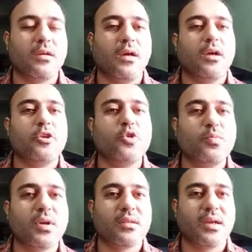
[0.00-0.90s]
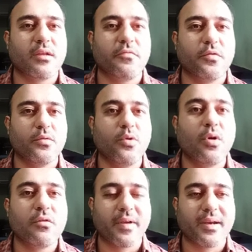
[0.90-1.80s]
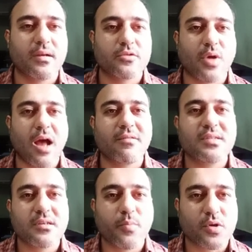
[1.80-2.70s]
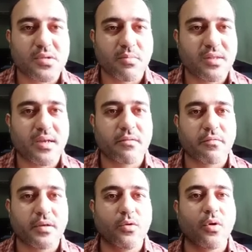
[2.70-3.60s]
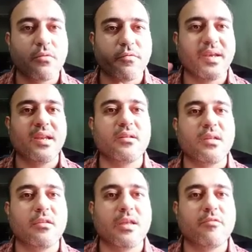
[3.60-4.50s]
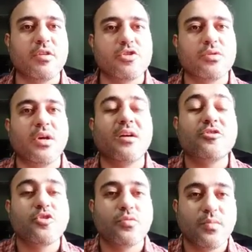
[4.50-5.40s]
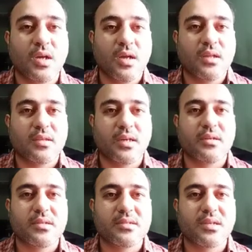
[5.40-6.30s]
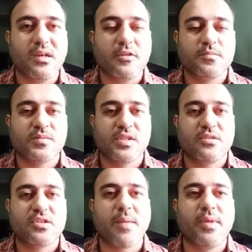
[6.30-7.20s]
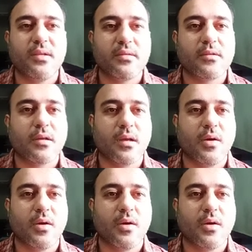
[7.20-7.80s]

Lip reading: humor that if you don't find it, so how is it possible that if we don't find anything, then we should assume that it is a chameleon.